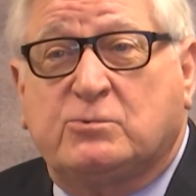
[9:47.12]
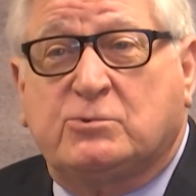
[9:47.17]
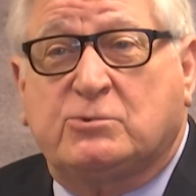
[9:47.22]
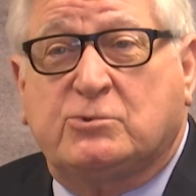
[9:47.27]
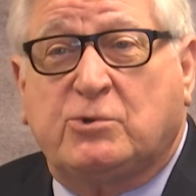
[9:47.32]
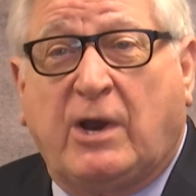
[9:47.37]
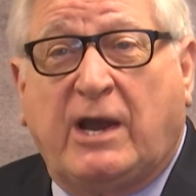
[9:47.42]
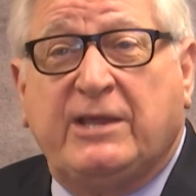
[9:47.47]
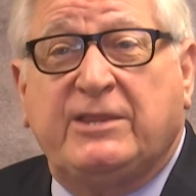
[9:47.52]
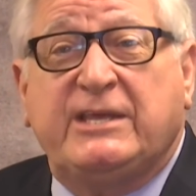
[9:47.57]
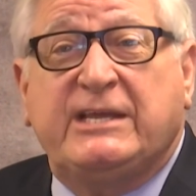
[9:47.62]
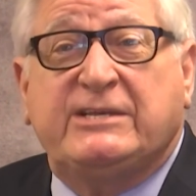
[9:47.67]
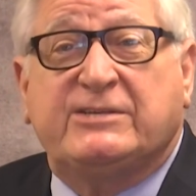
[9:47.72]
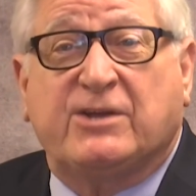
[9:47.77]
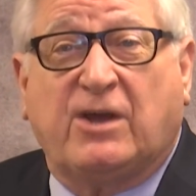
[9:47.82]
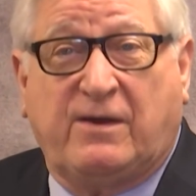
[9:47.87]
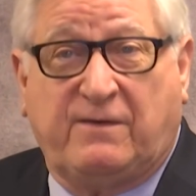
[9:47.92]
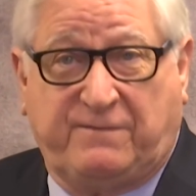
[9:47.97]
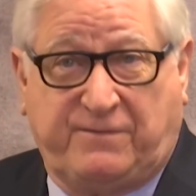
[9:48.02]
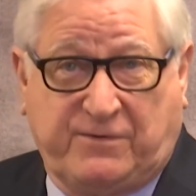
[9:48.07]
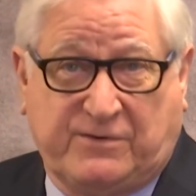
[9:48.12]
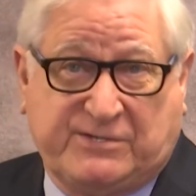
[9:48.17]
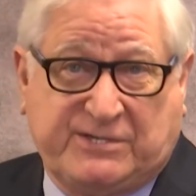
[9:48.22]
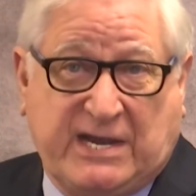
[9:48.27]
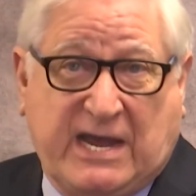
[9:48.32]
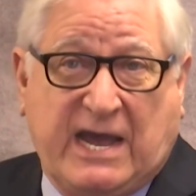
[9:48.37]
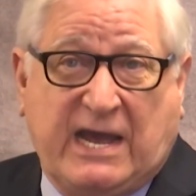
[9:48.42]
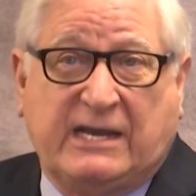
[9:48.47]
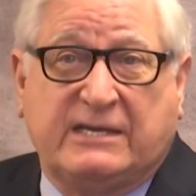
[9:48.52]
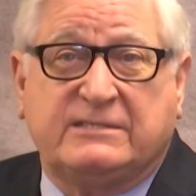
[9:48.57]
try these on for
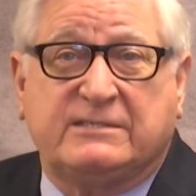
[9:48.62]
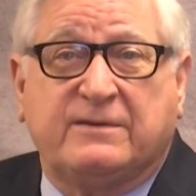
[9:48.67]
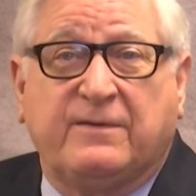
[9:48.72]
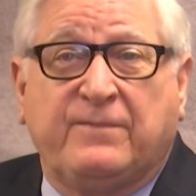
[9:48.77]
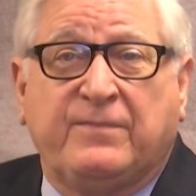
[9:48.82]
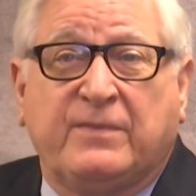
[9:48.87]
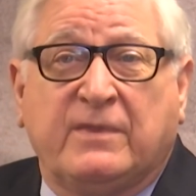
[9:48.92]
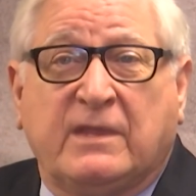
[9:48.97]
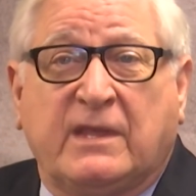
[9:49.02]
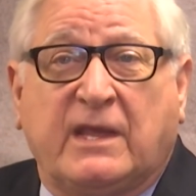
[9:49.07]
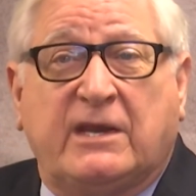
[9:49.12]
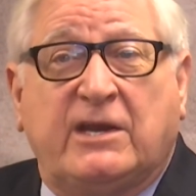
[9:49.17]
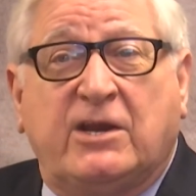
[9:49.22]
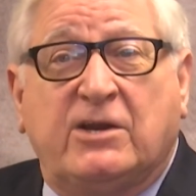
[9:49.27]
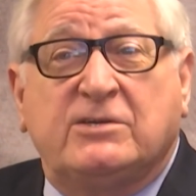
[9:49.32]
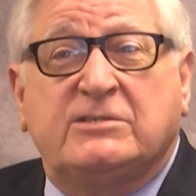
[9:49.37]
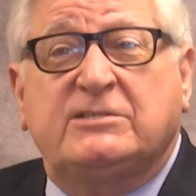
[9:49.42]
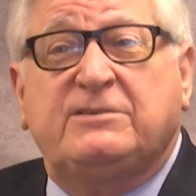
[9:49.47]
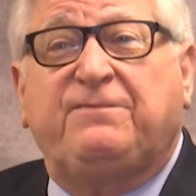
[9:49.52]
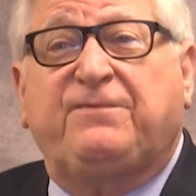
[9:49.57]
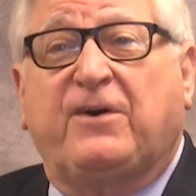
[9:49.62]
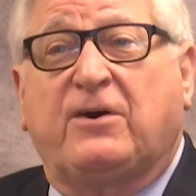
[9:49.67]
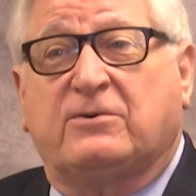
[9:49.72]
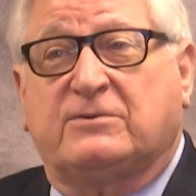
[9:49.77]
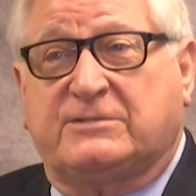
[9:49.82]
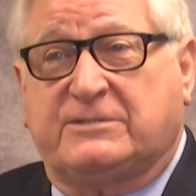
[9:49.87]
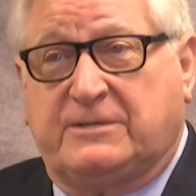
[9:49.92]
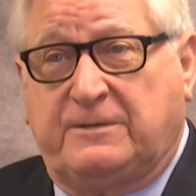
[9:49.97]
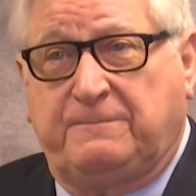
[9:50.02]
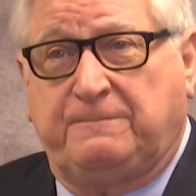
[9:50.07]
size. And here's the
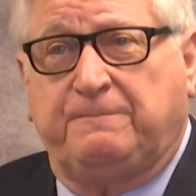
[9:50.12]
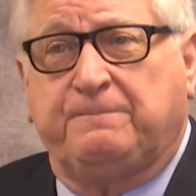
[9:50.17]
first